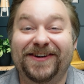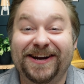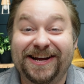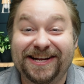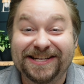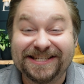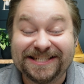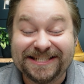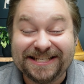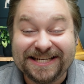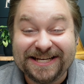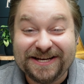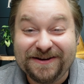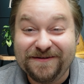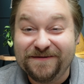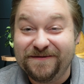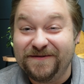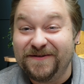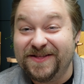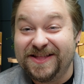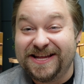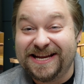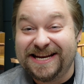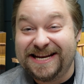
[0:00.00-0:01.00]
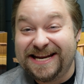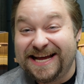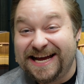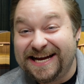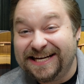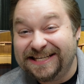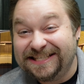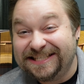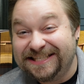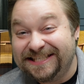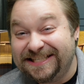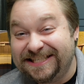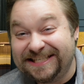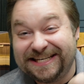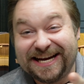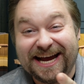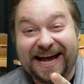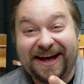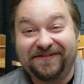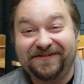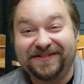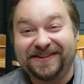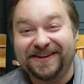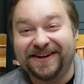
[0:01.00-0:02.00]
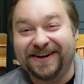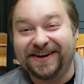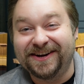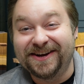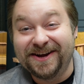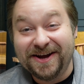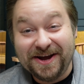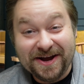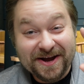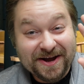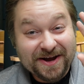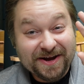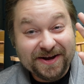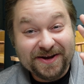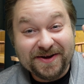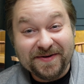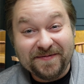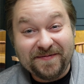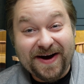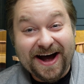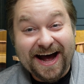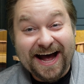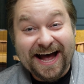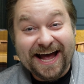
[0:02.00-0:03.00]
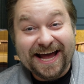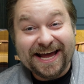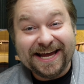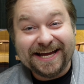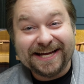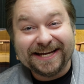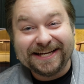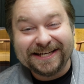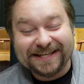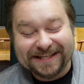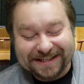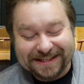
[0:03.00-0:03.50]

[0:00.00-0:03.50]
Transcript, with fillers: but I'll see you for the next chapter. Goodbye.